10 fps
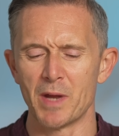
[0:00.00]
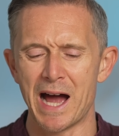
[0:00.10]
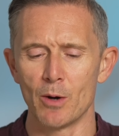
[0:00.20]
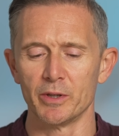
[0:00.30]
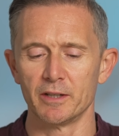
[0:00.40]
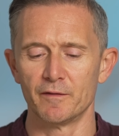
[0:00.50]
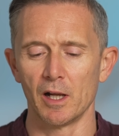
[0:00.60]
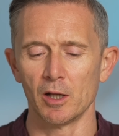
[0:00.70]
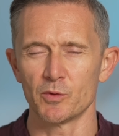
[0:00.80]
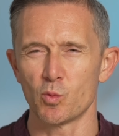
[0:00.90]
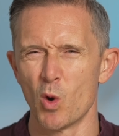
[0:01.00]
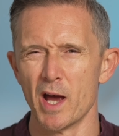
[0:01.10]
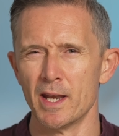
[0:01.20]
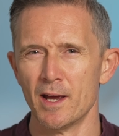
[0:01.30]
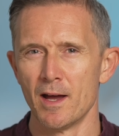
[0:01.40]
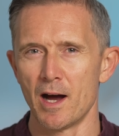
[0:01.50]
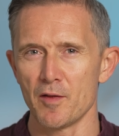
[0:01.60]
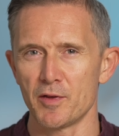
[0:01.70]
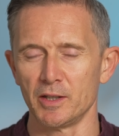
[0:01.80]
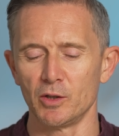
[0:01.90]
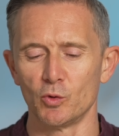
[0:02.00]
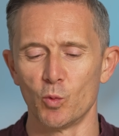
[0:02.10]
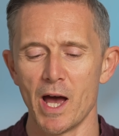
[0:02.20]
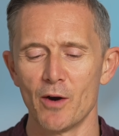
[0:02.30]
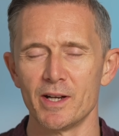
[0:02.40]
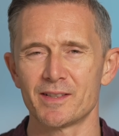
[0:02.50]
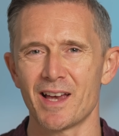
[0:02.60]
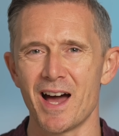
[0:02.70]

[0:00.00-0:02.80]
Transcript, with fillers: how it developed, when I think you could wear it,